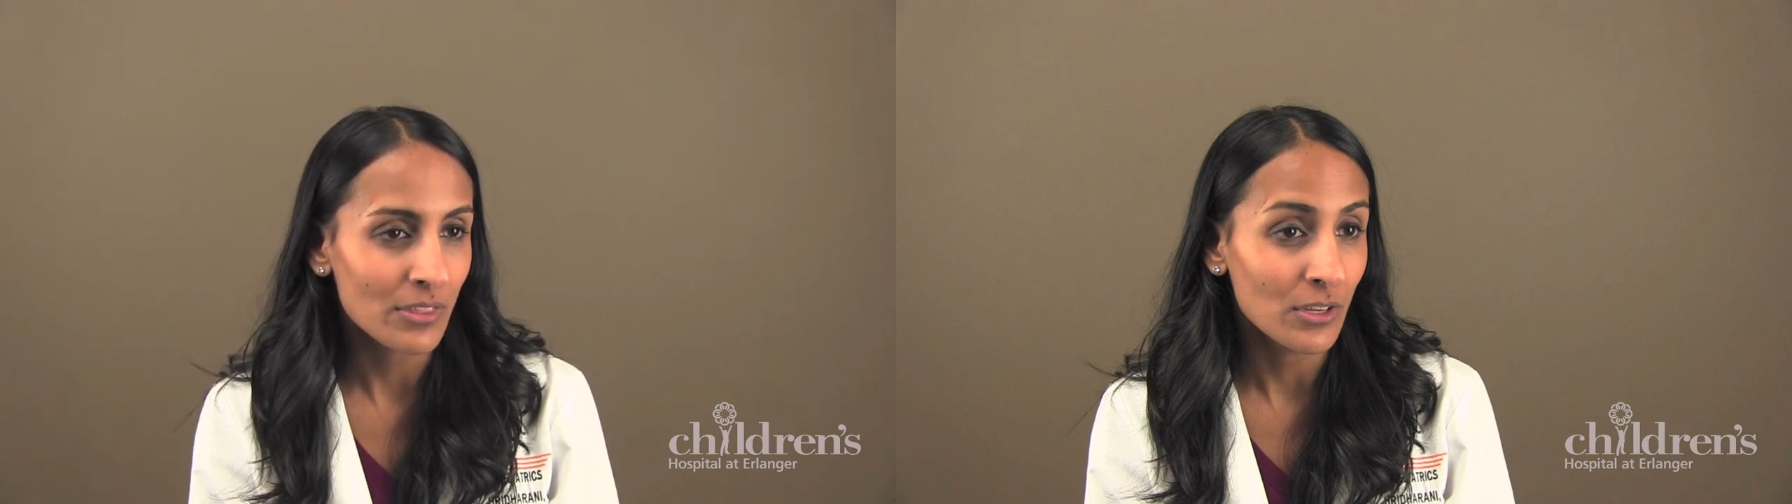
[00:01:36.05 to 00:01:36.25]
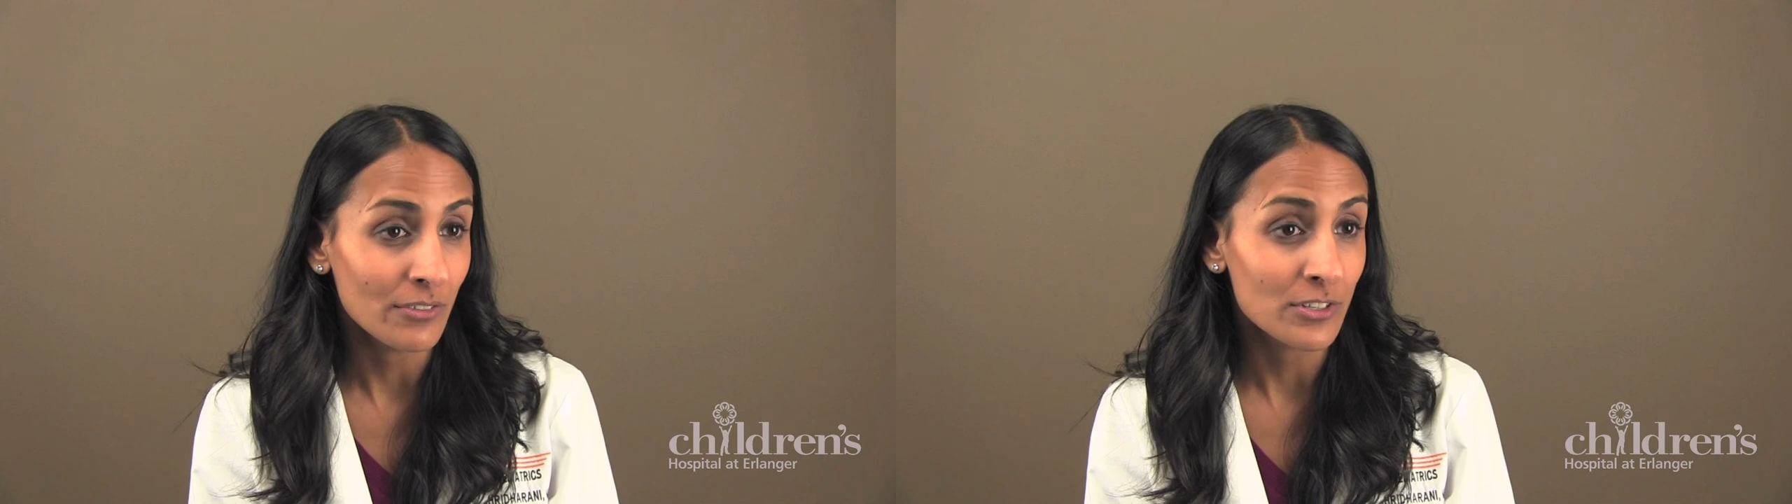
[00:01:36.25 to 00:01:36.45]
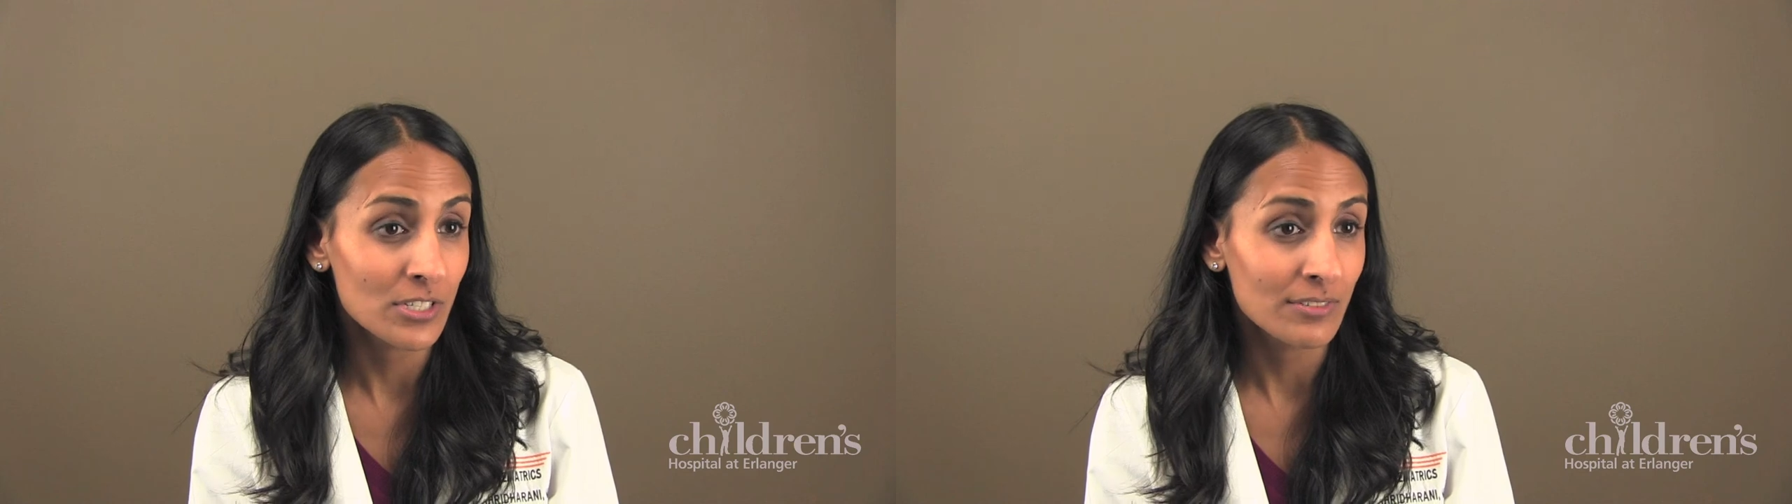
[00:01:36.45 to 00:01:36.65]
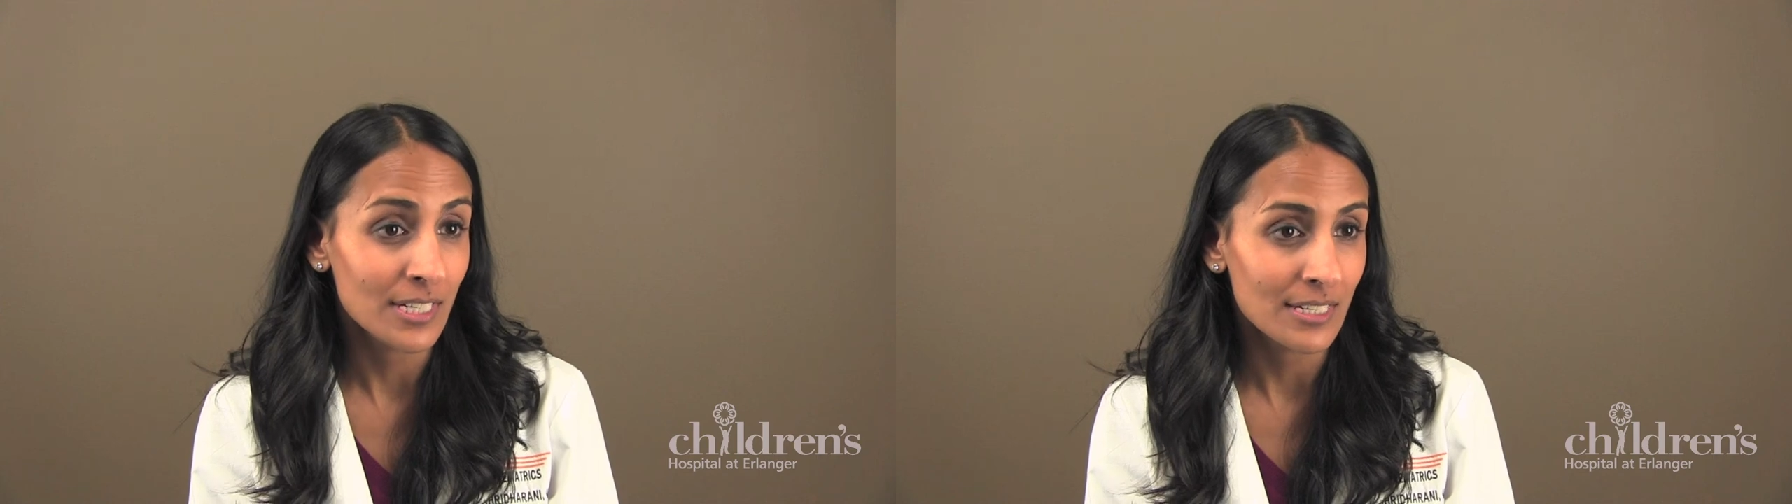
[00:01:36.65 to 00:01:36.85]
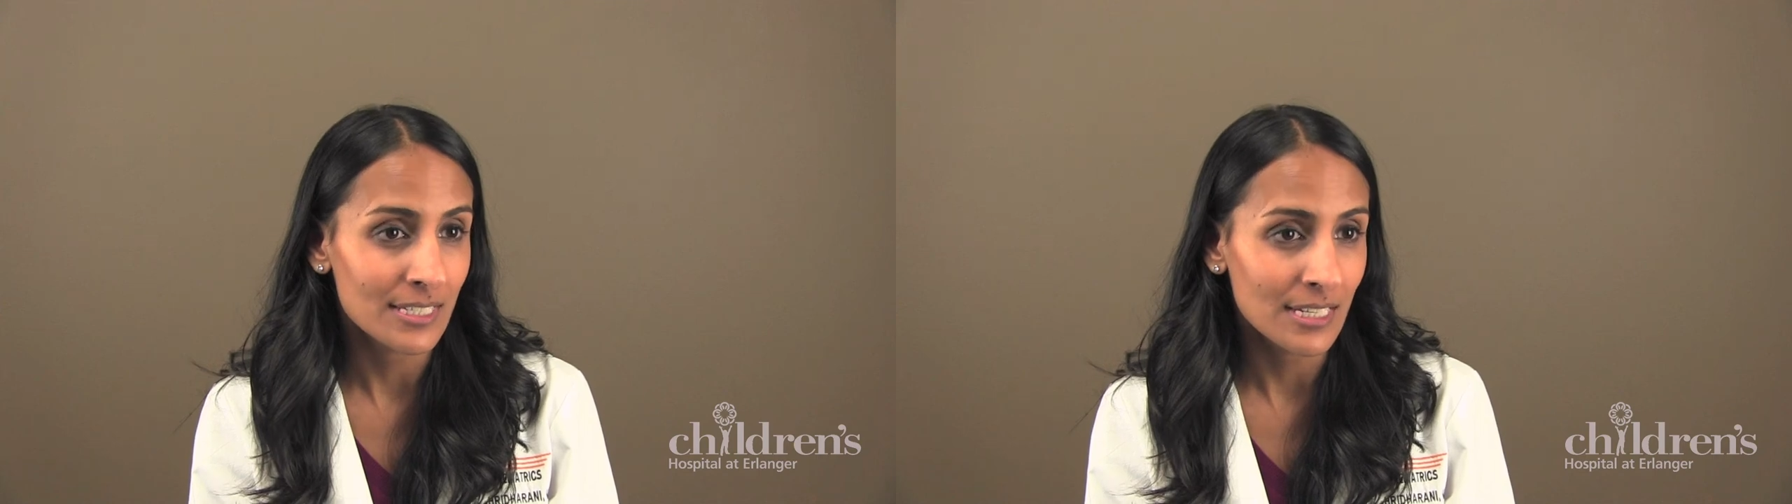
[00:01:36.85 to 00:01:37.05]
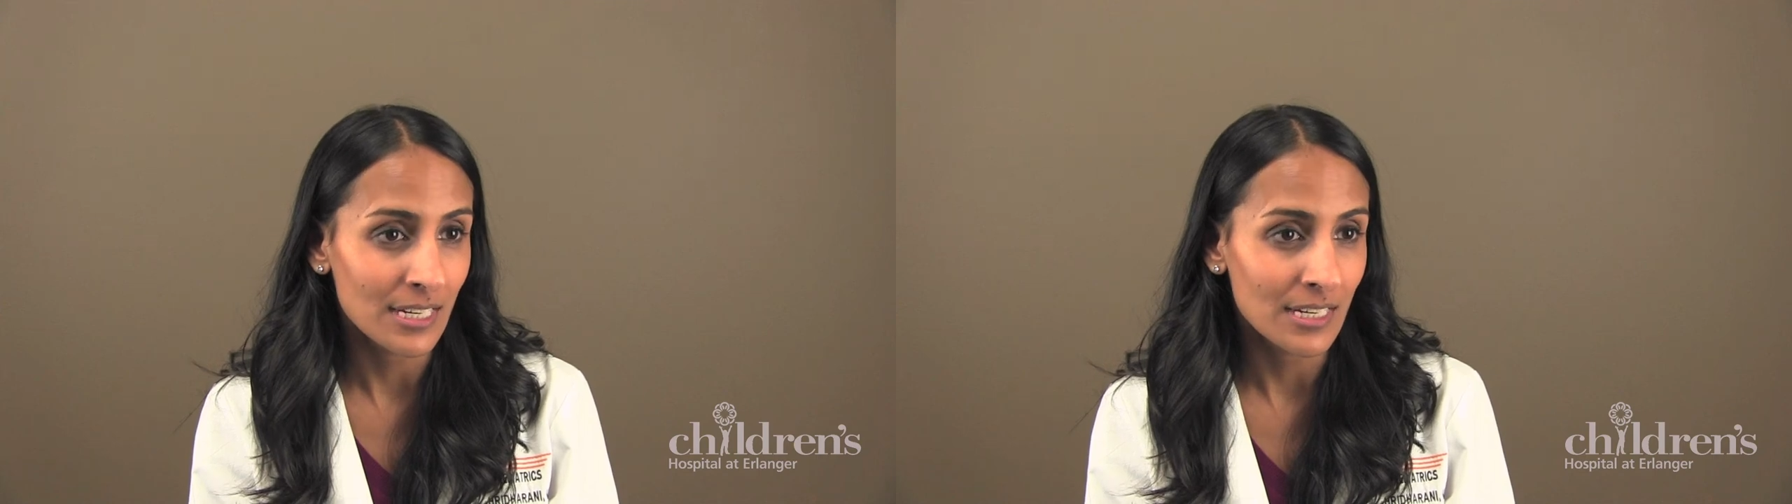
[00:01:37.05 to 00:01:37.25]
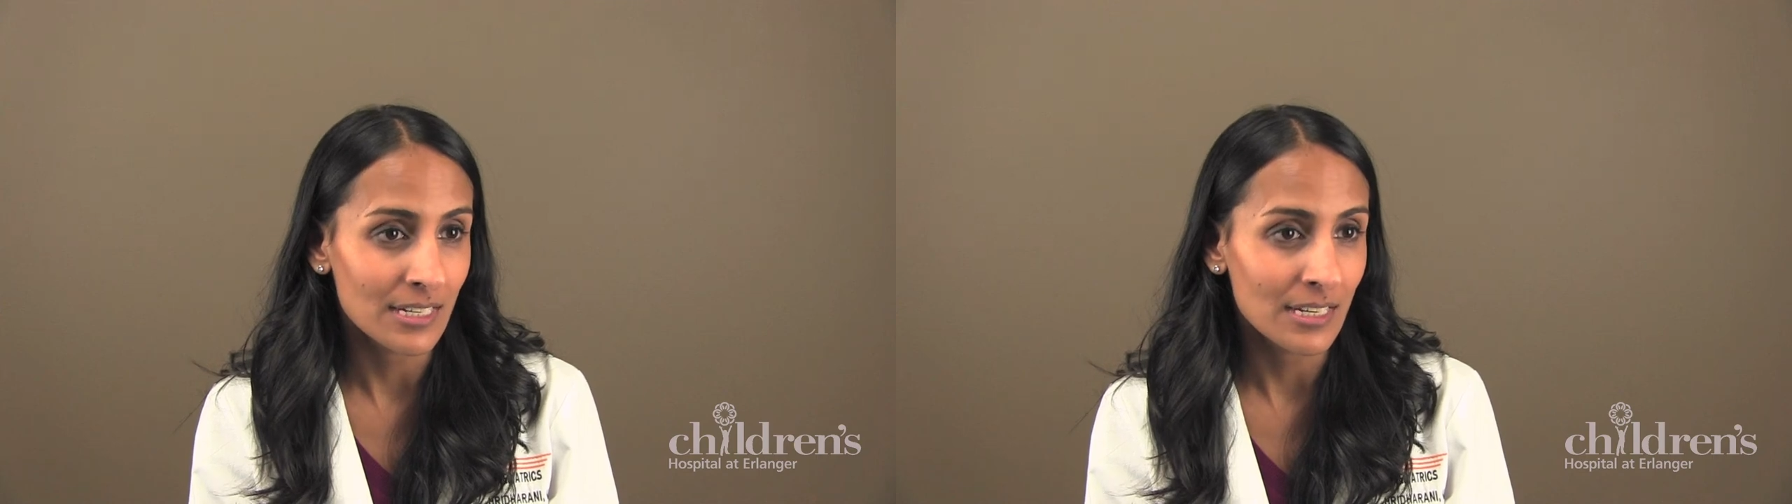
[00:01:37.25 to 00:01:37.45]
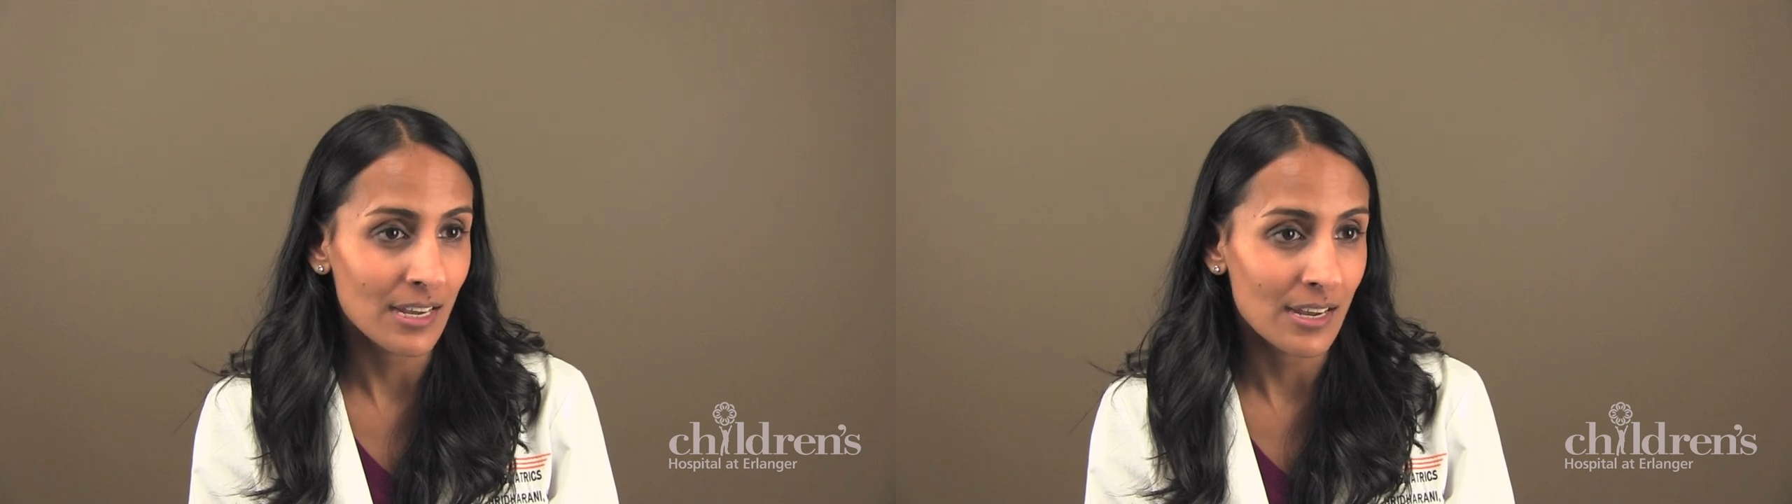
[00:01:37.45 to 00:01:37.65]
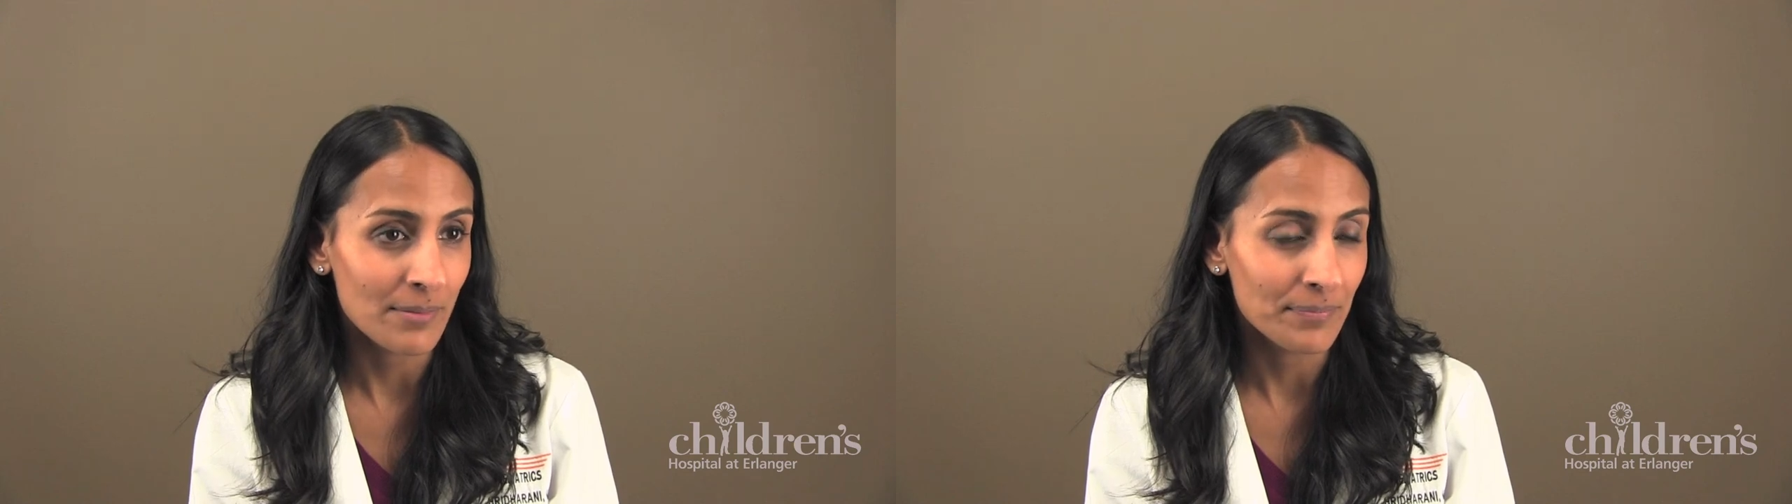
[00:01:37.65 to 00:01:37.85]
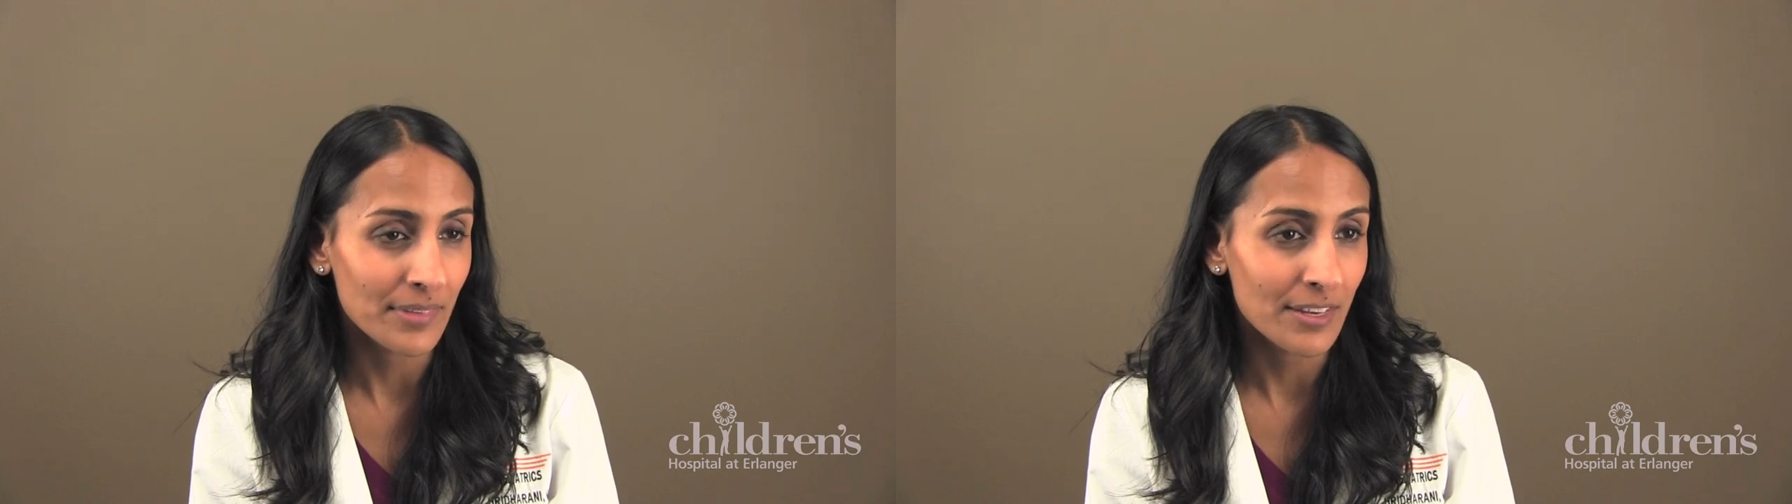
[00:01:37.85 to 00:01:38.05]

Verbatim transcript: the University of Tennessee um,